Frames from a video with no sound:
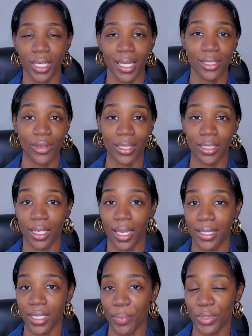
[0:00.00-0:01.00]
I'll see you guys in the
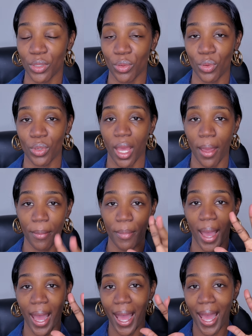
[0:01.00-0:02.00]
next episode.
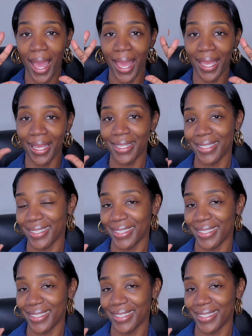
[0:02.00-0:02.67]
Bye.